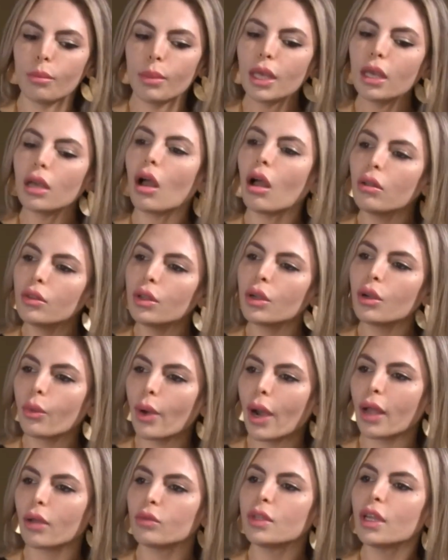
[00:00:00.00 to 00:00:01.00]
being on the
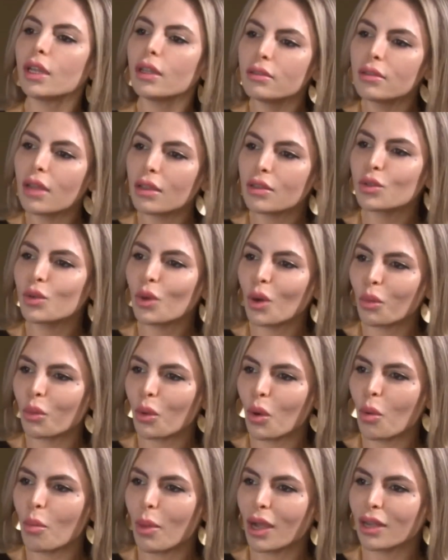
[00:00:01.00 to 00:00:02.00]
ground, the industrial
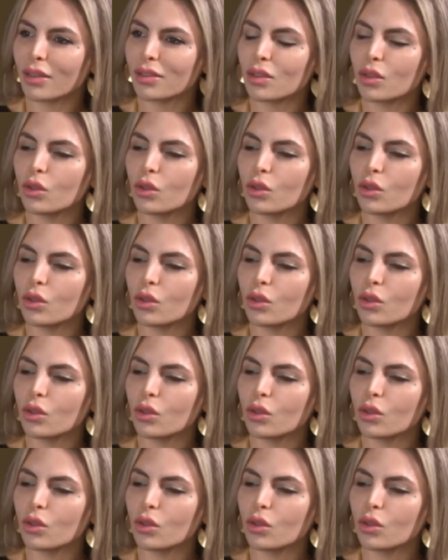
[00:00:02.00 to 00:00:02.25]
robots,